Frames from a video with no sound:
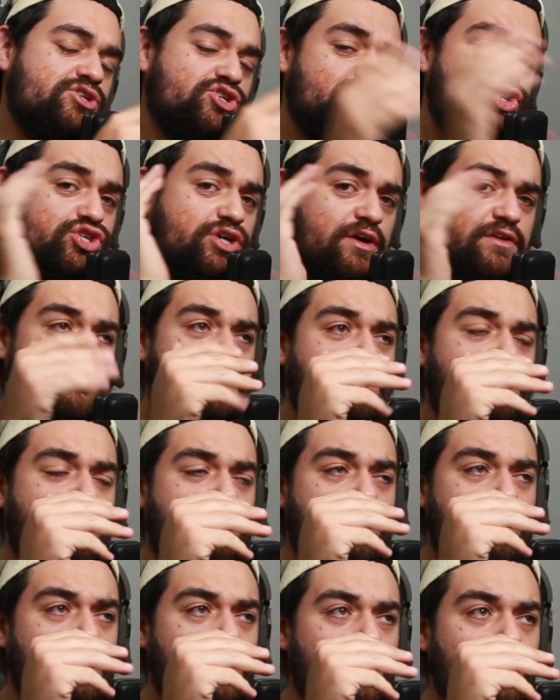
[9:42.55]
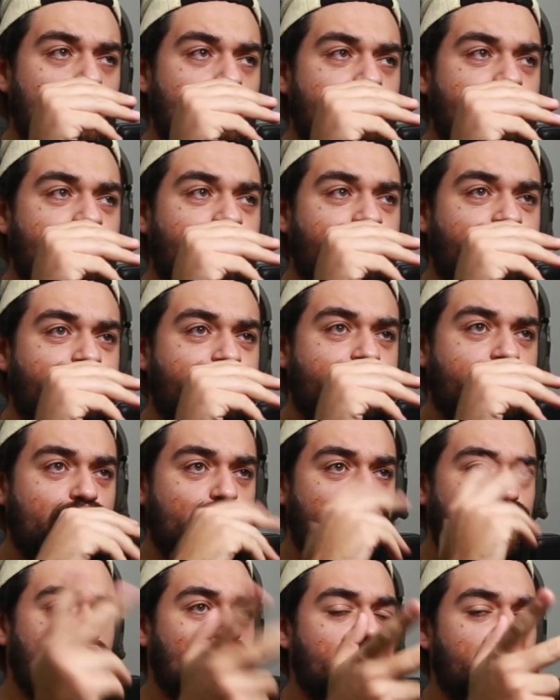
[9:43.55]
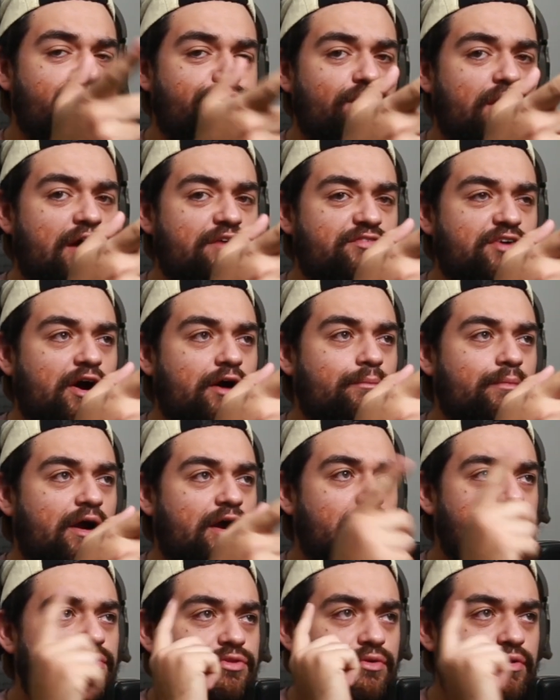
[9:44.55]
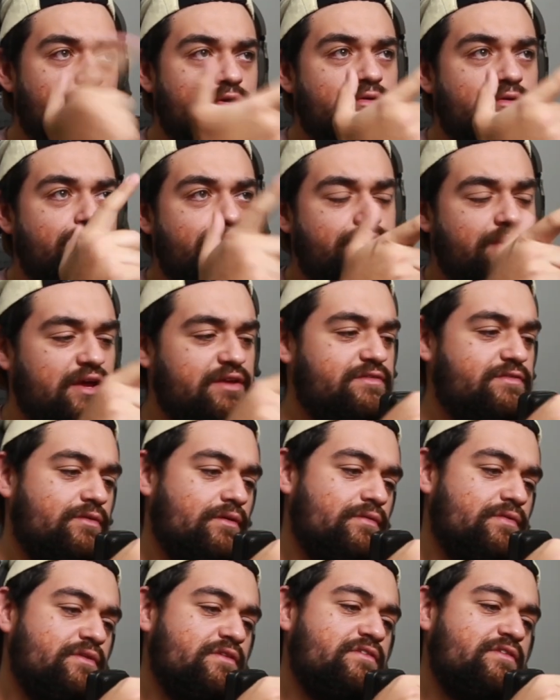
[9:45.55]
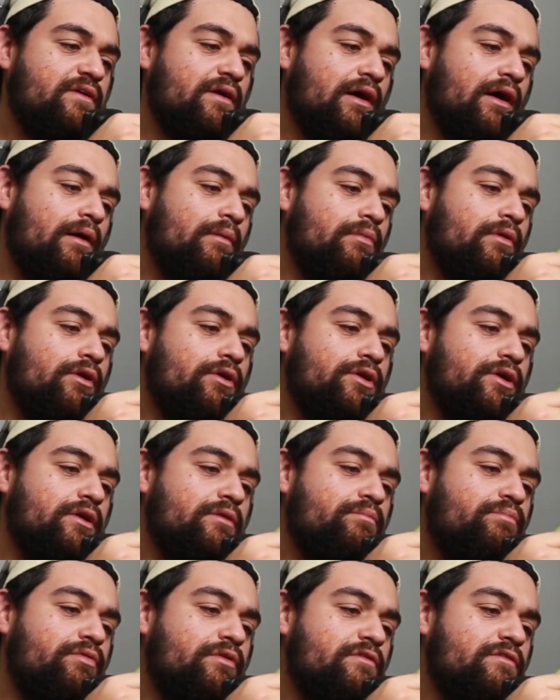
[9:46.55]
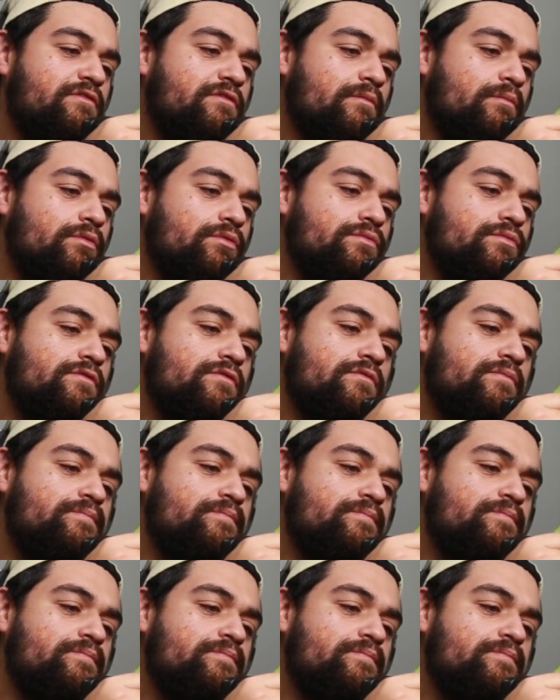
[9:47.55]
just to do a 5-hour marathon based on this carb loading principles.